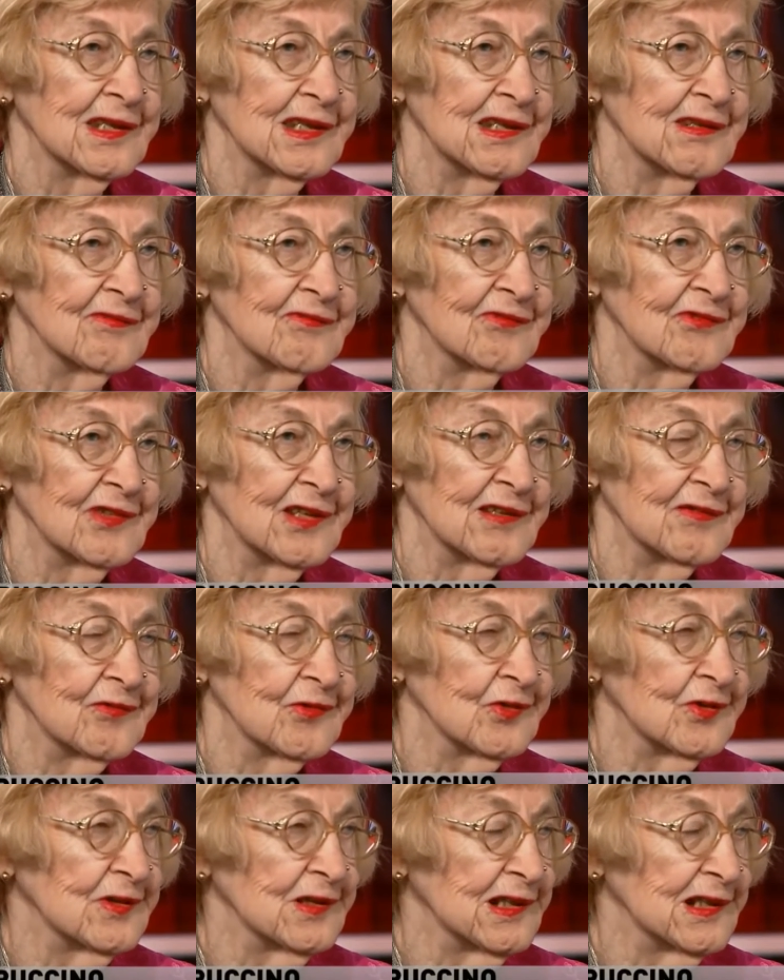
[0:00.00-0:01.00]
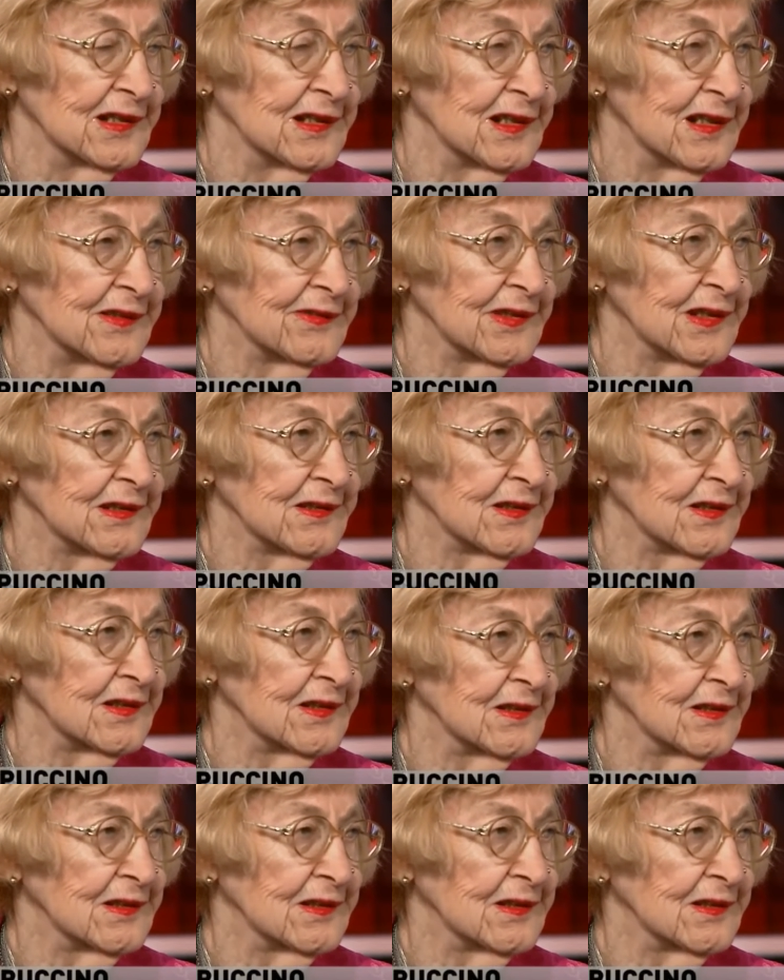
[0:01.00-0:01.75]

in favor, and I think